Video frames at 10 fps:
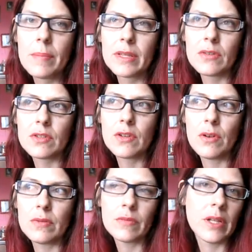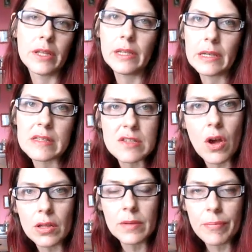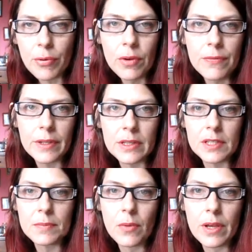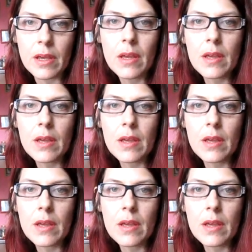But there's no really like solid proof at this point.